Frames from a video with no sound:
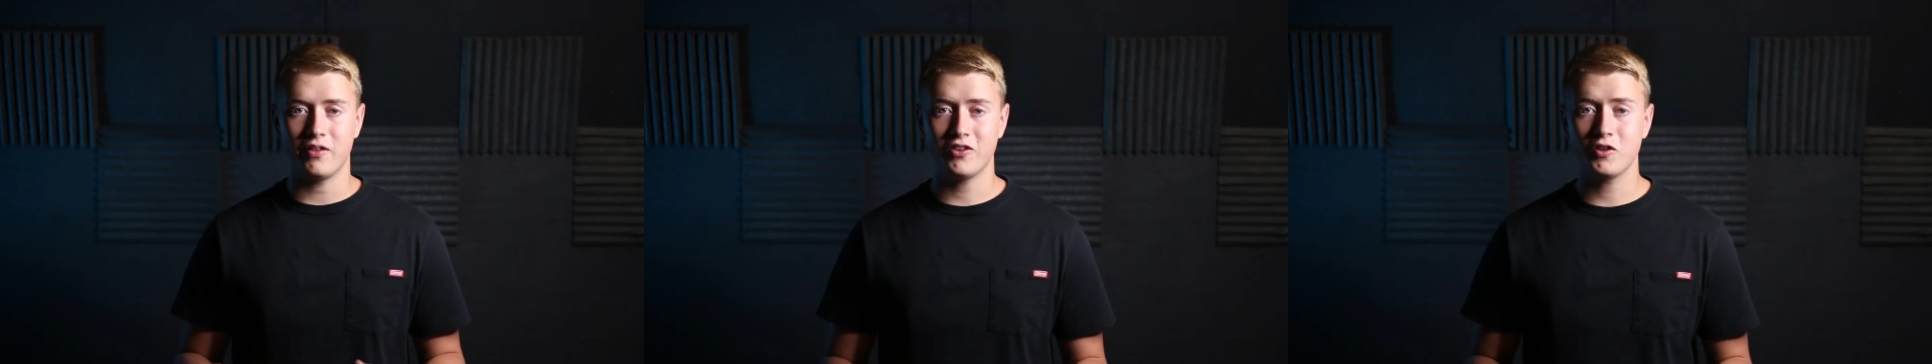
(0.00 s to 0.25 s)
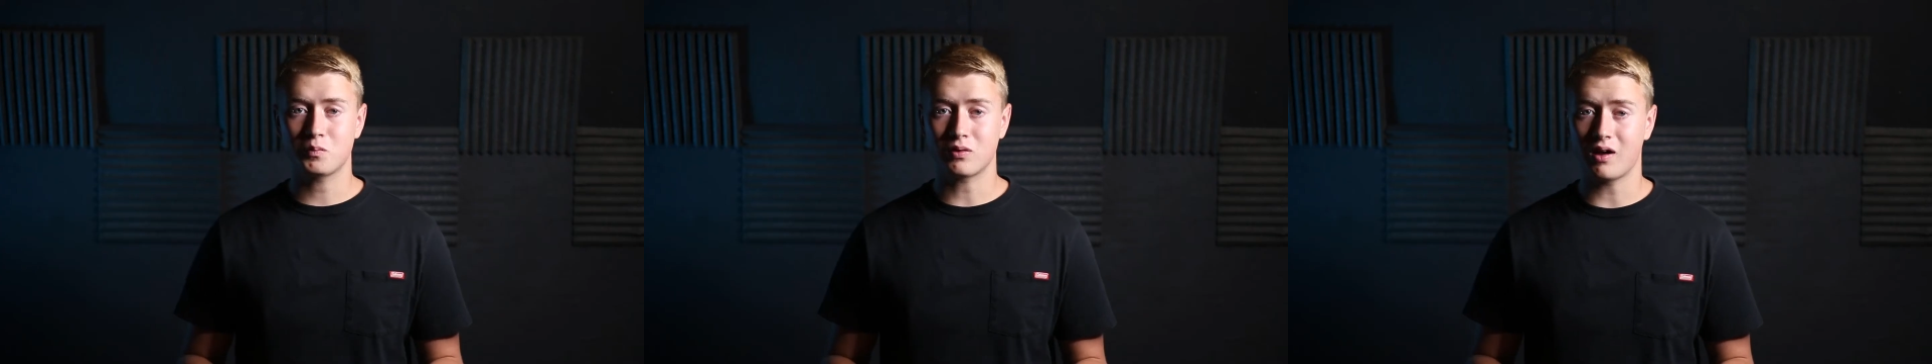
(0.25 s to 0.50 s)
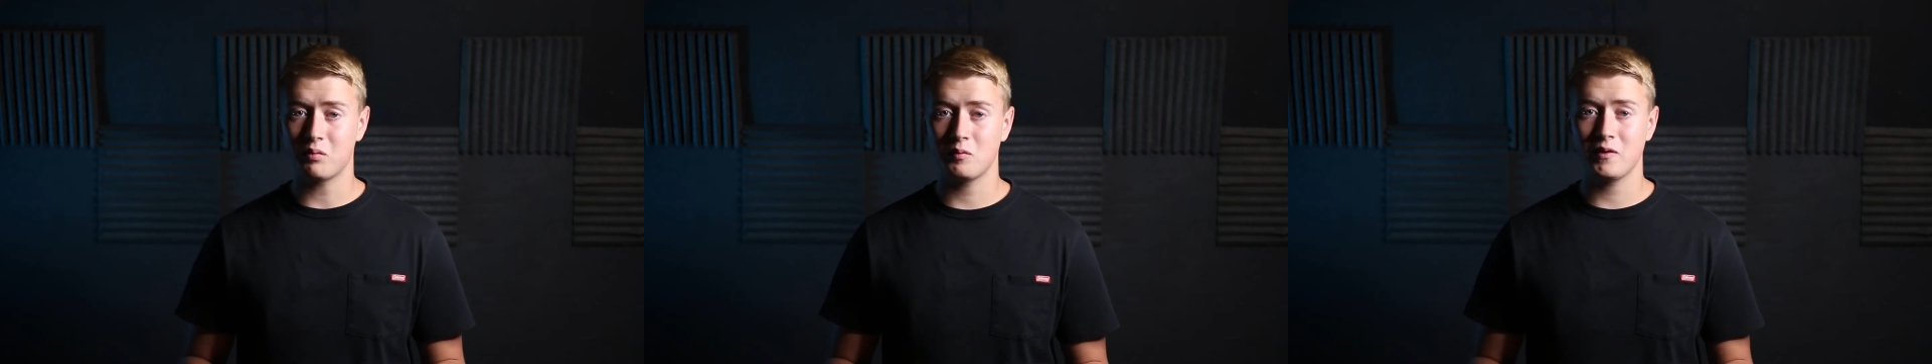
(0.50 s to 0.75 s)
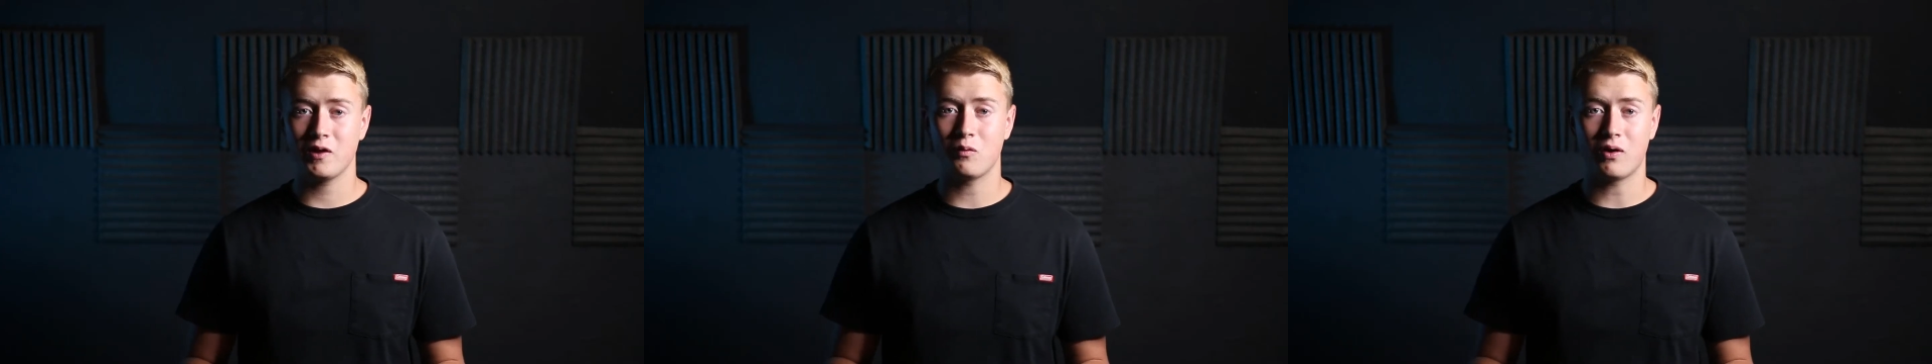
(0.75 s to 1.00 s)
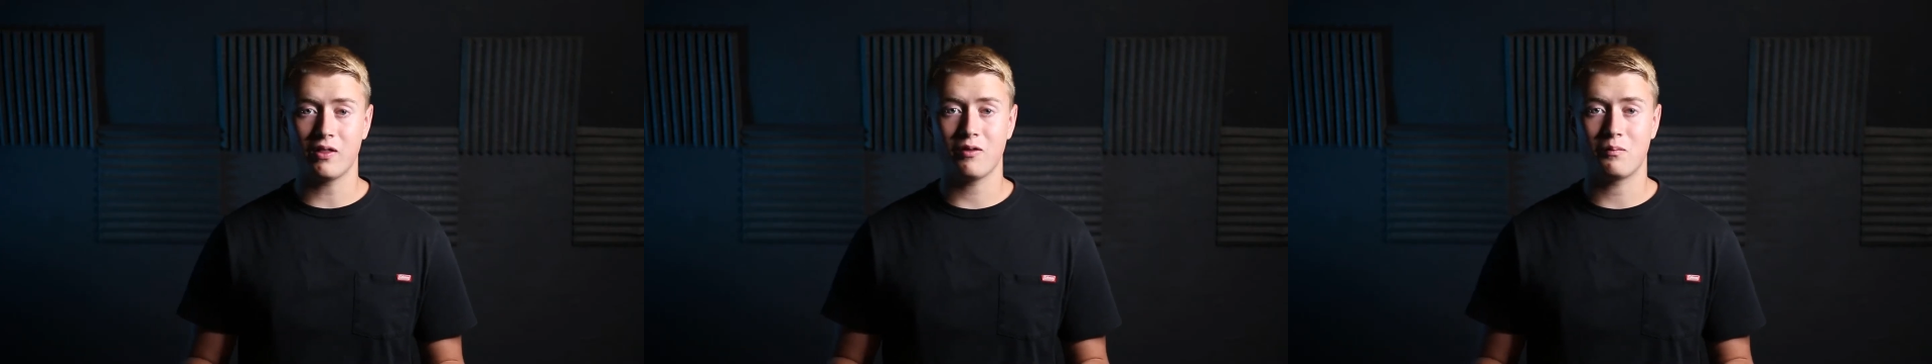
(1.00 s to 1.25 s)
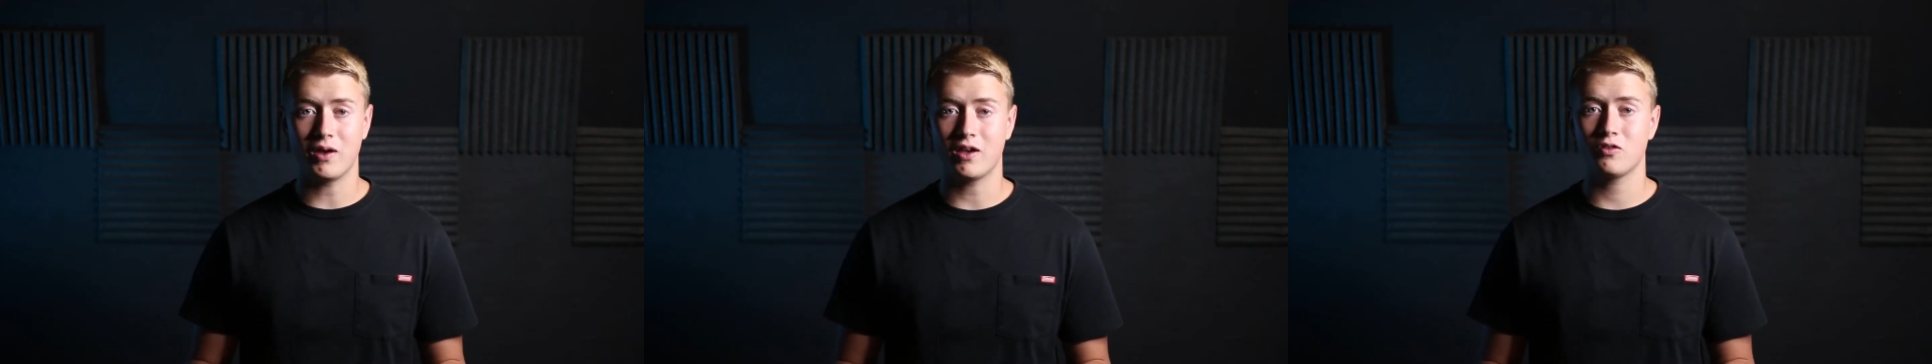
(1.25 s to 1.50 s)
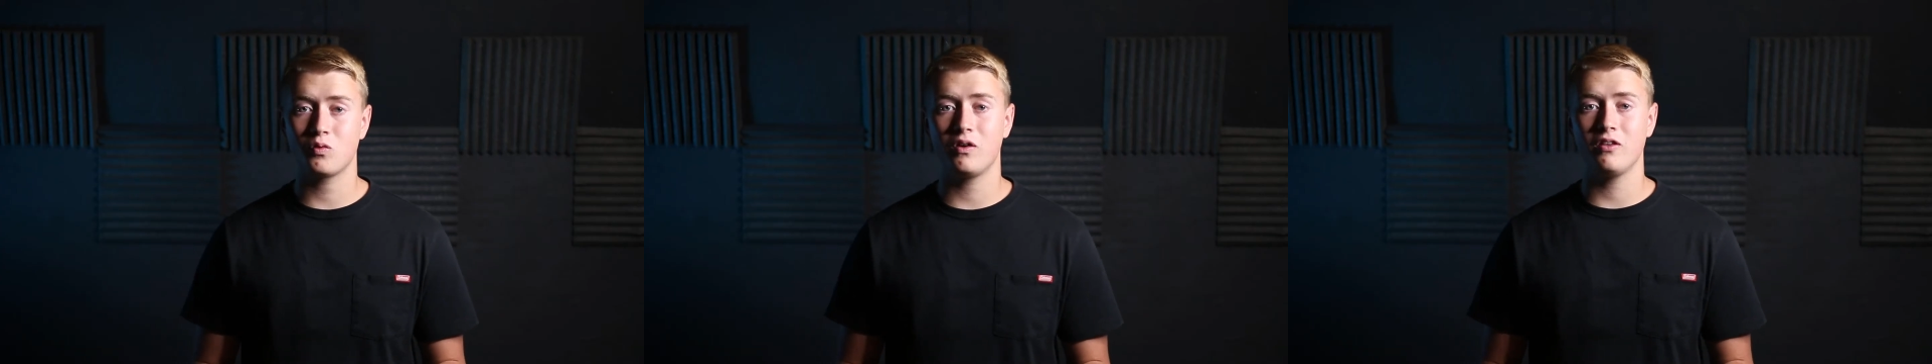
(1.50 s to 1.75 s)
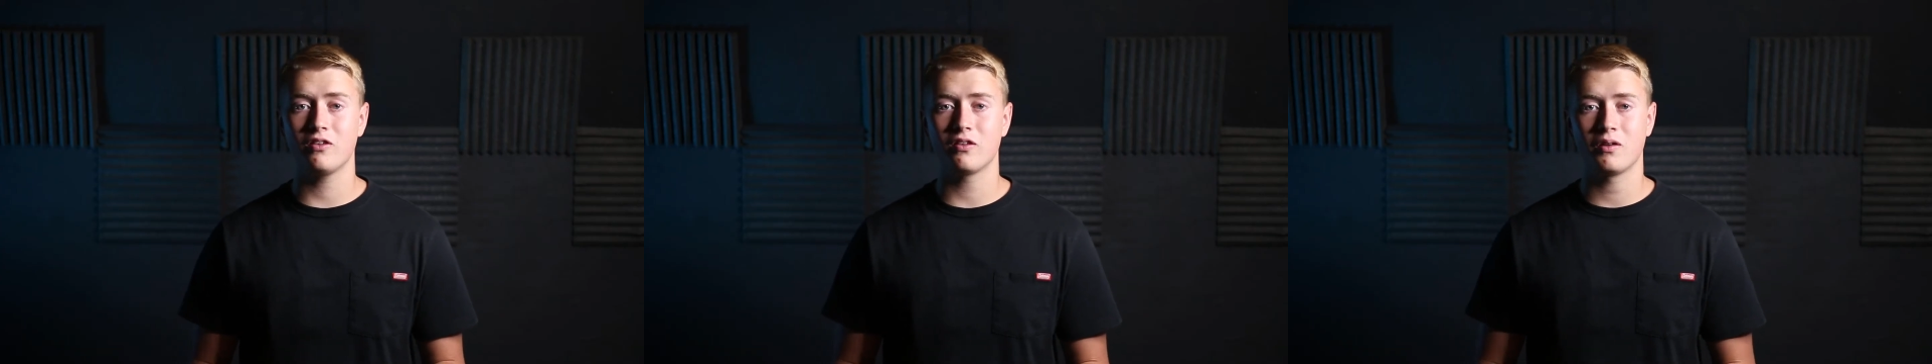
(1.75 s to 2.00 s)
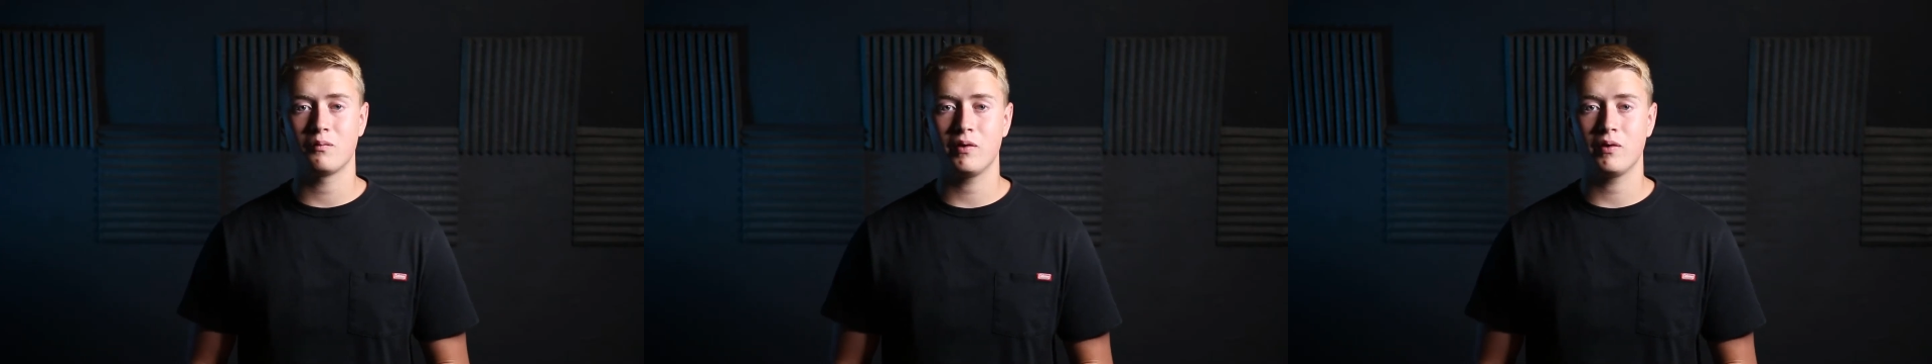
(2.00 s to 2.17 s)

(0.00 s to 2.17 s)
This is probably one of the biggest ones